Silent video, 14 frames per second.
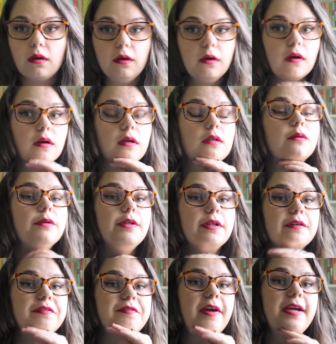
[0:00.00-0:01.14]
Ugh, when
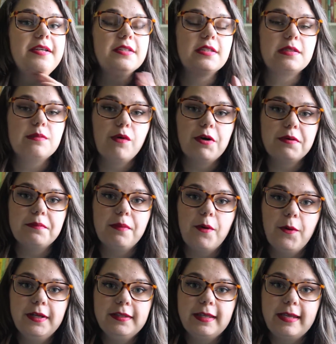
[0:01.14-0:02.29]
your face is more in
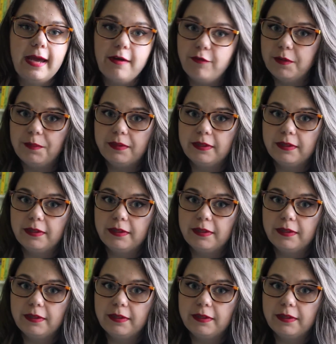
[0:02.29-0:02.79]
point than every